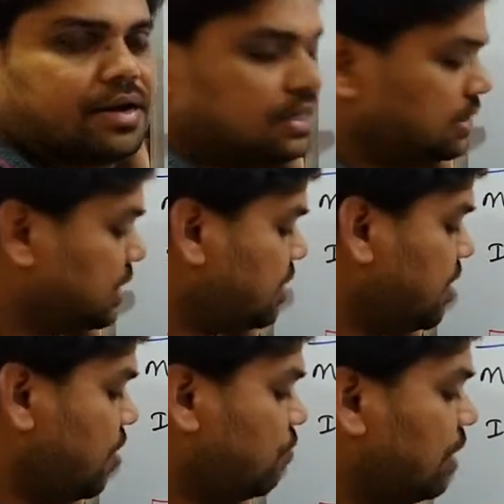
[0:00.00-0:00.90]
is the
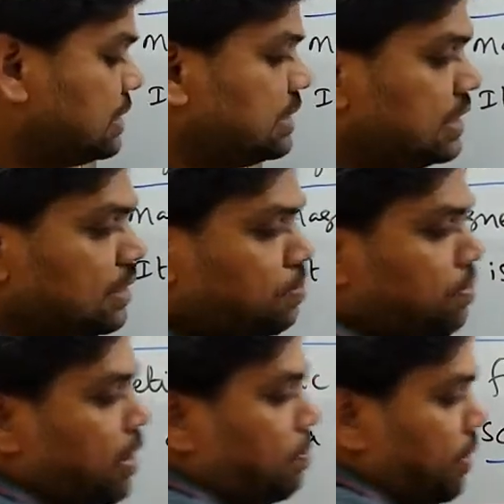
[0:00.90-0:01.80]
vector
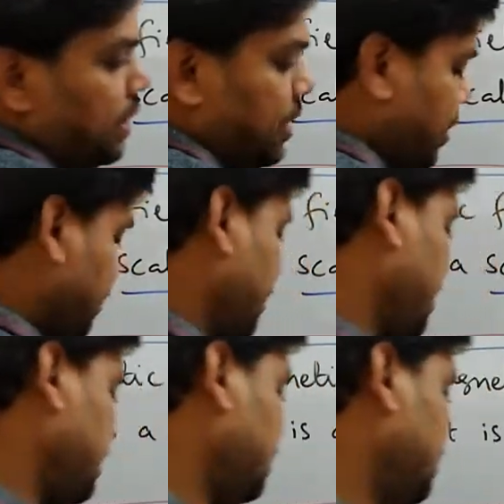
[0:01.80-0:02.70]
perpendicular
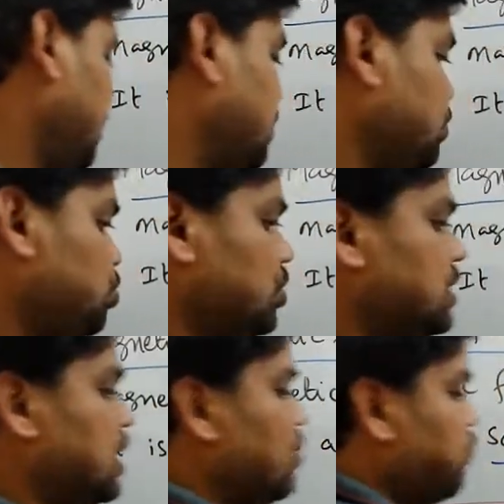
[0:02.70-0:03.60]
to the
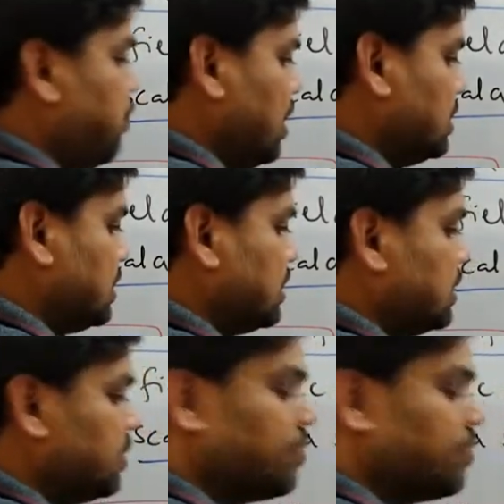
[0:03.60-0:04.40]
surface